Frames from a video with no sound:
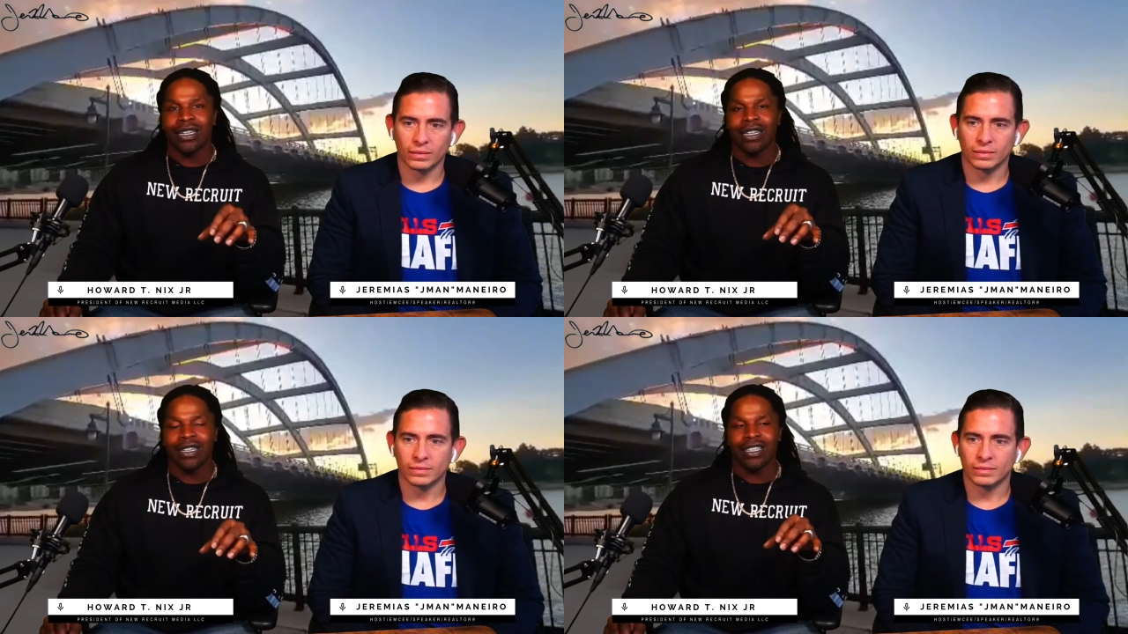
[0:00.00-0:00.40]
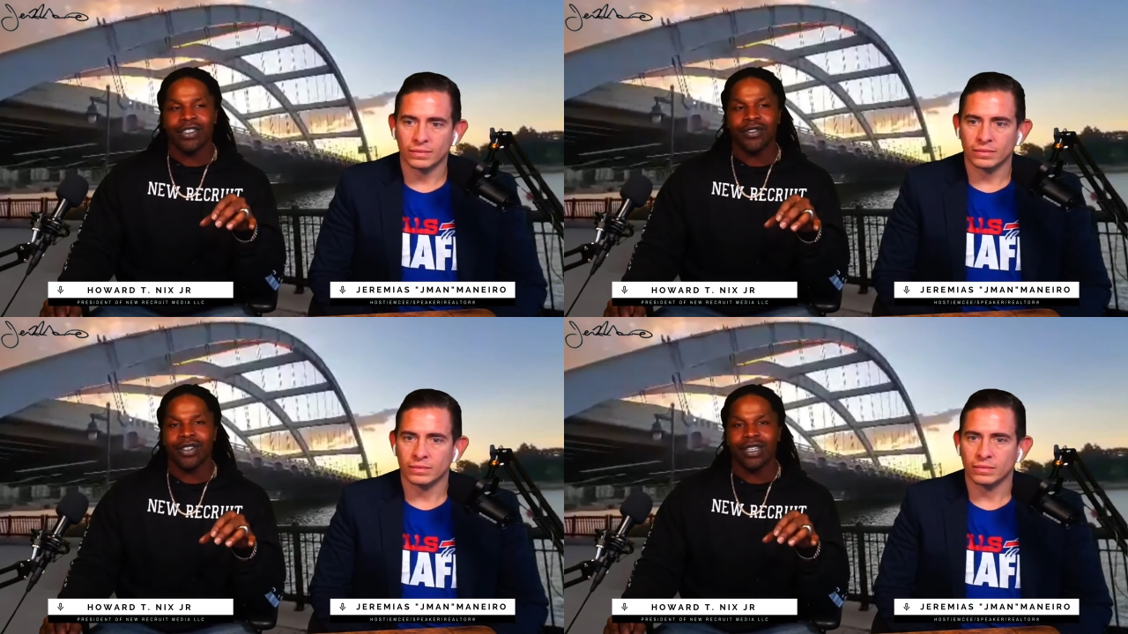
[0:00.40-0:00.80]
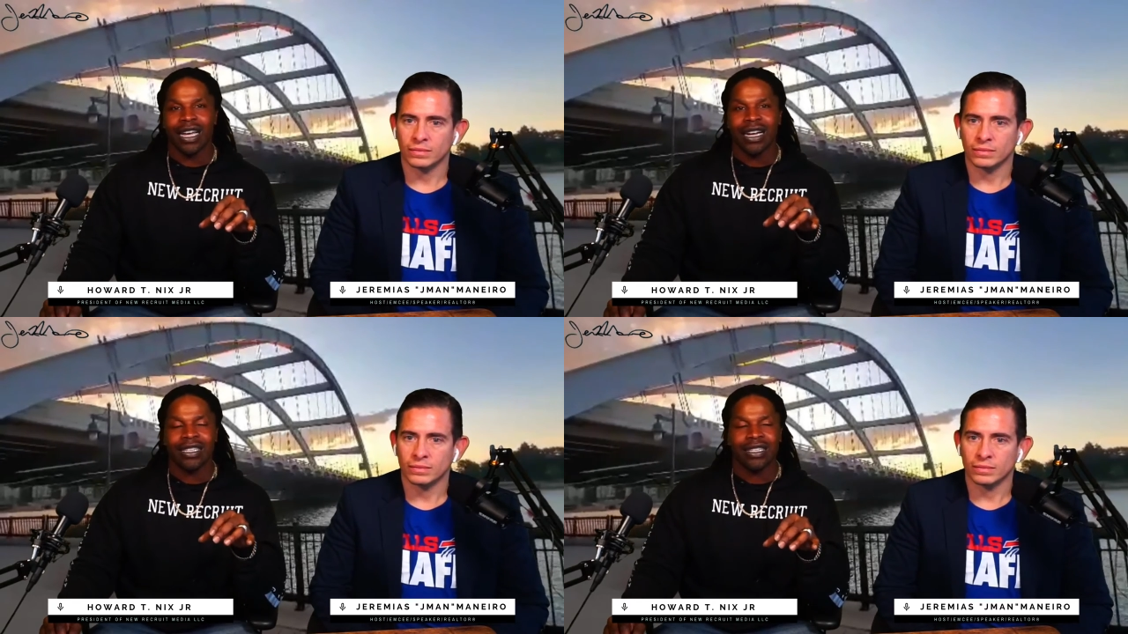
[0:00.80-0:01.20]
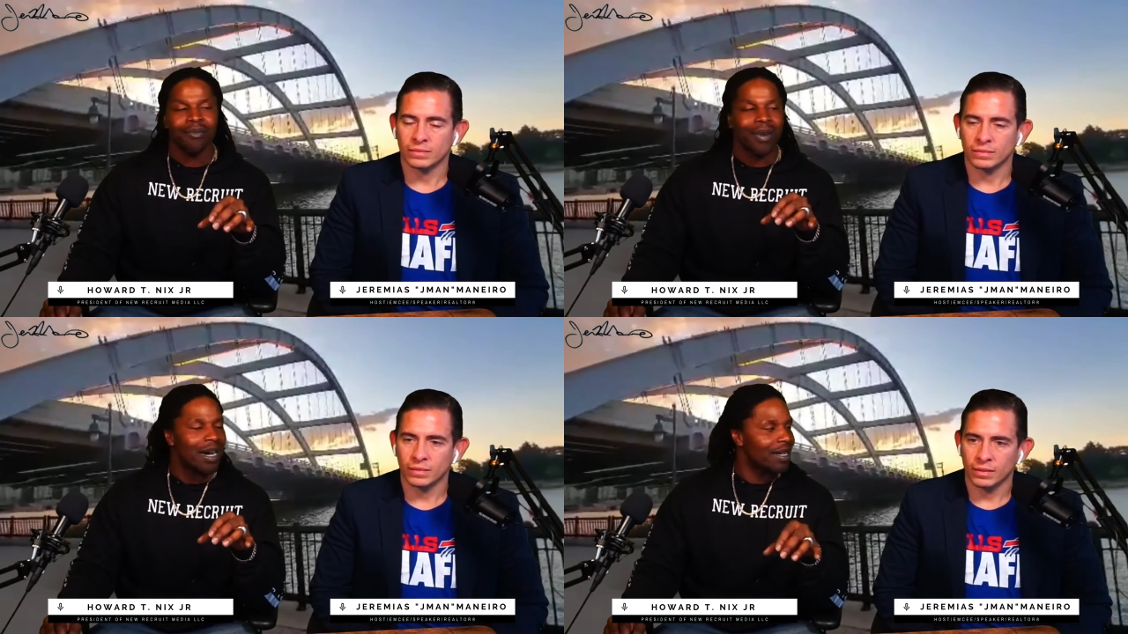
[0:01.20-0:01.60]
Speaker 1: is sort of like
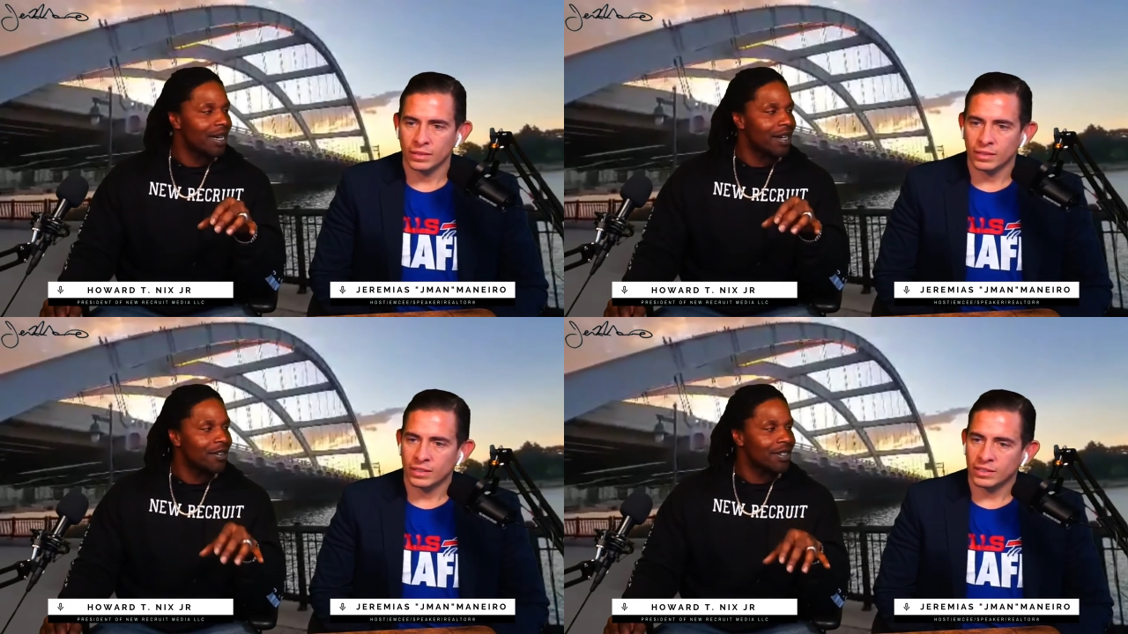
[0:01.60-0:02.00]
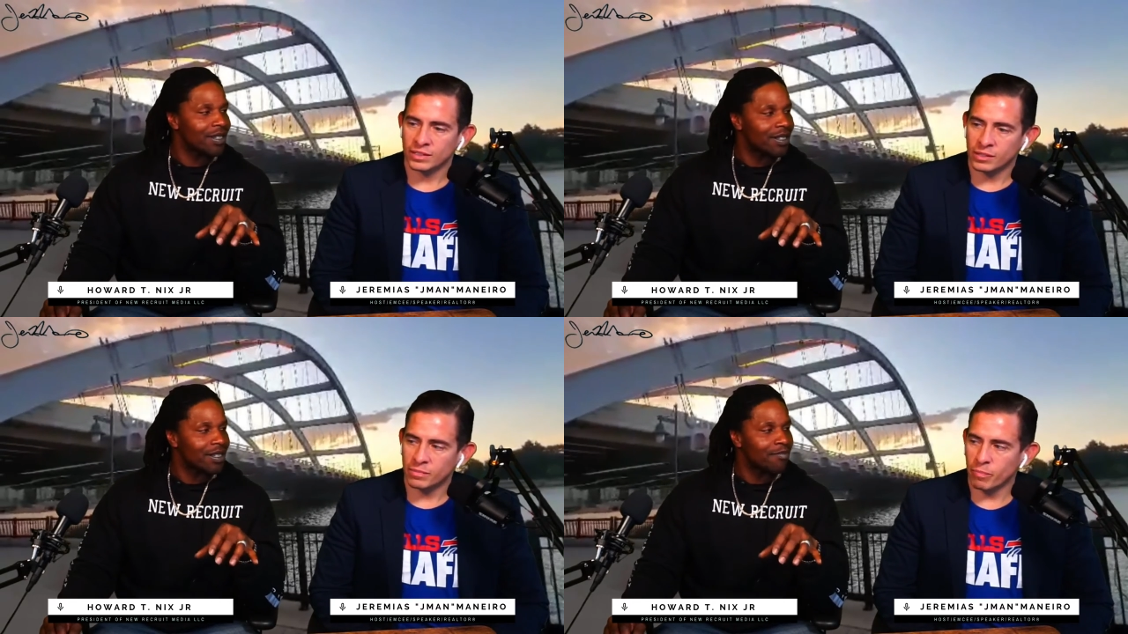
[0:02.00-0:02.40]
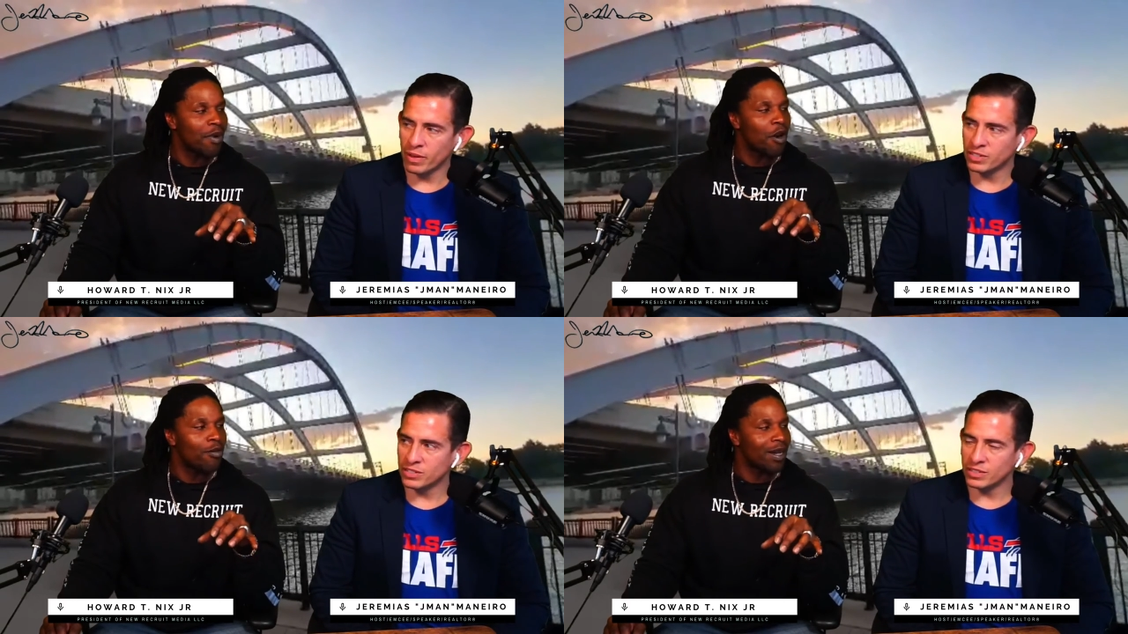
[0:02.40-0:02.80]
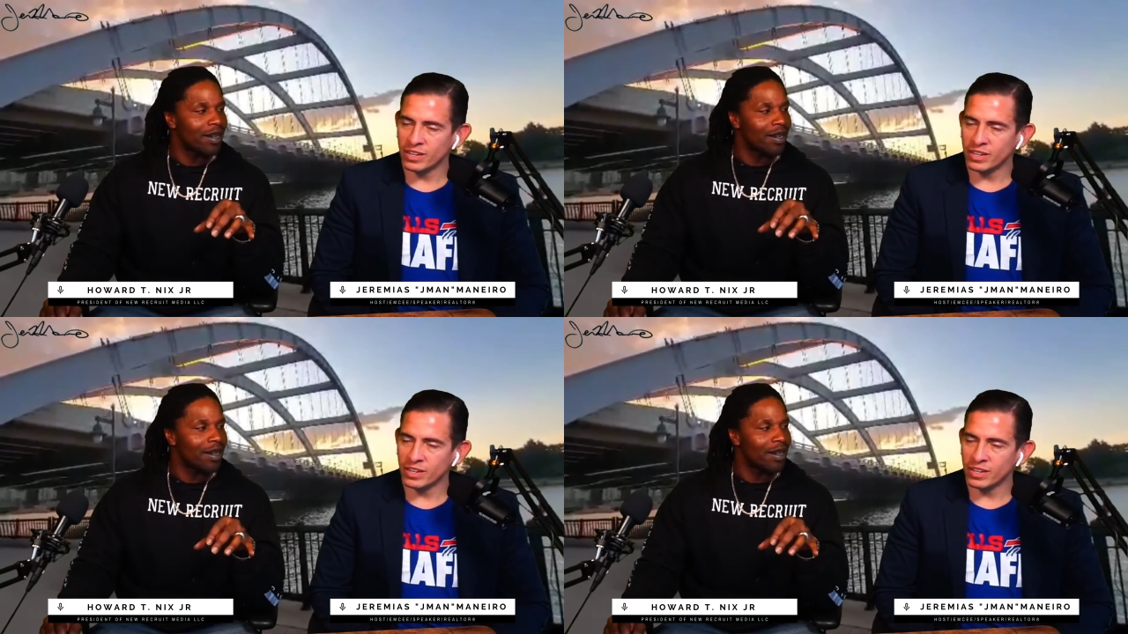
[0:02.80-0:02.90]
somebody else's moment.